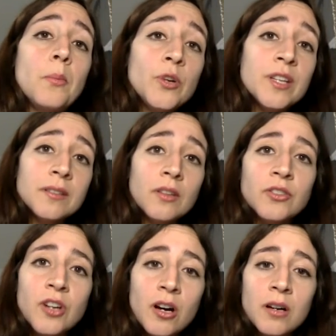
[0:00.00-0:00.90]

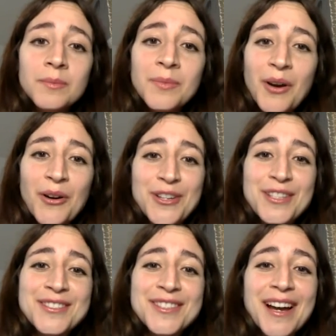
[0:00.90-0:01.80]
Booking.com on
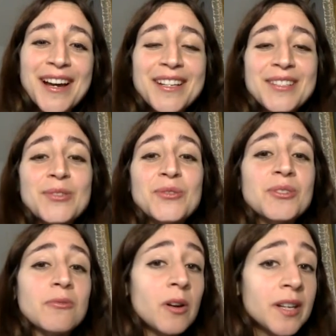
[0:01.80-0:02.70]
its side is
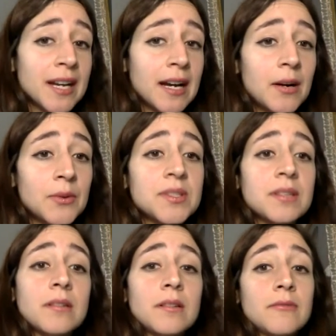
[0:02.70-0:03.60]
also rolling
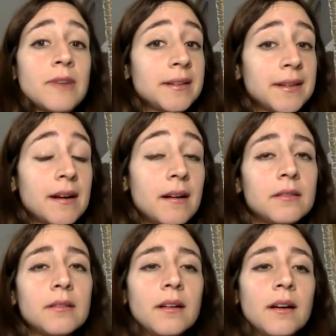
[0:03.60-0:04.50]
out right
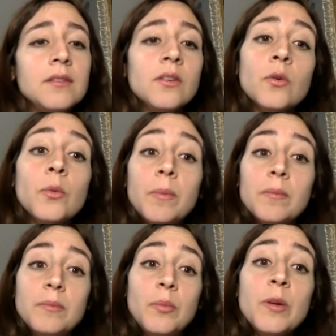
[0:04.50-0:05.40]
now a new
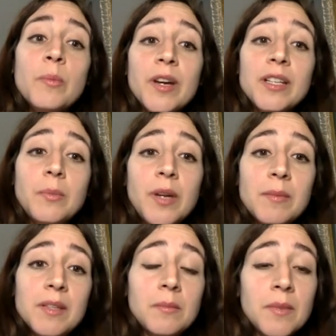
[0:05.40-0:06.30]
prepaid
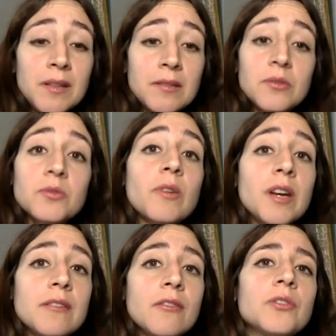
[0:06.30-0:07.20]
payment method to
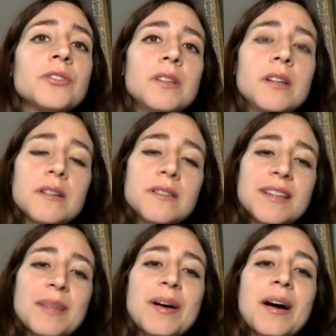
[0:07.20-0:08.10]
relieve hoteliers
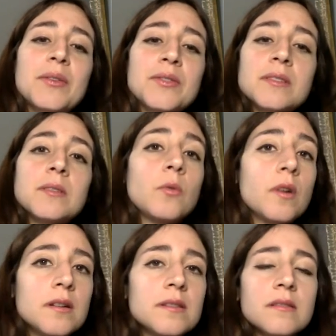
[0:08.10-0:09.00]
about the
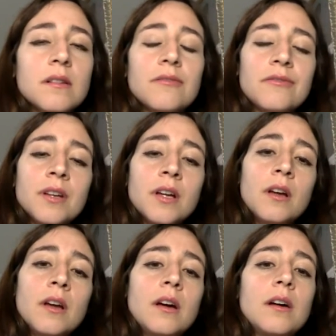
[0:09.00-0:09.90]
worries of
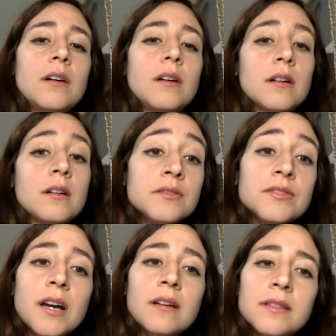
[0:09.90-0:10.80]

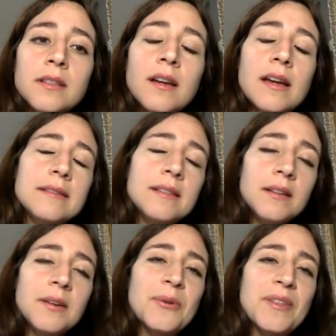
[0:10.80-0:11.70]
contacting and
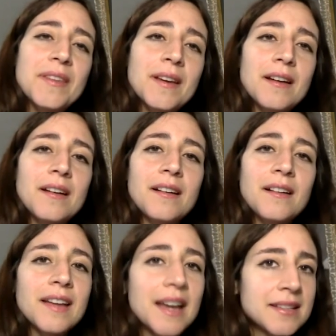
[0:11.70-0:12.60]
dealing with
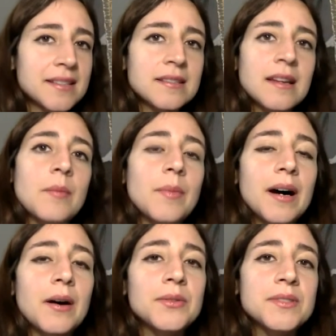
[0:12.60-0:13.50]
guests
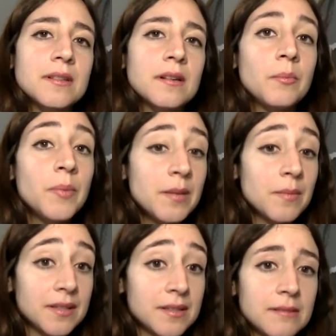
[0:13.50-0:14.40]
about
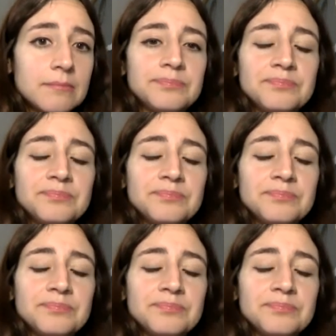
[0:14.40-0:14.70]
payment.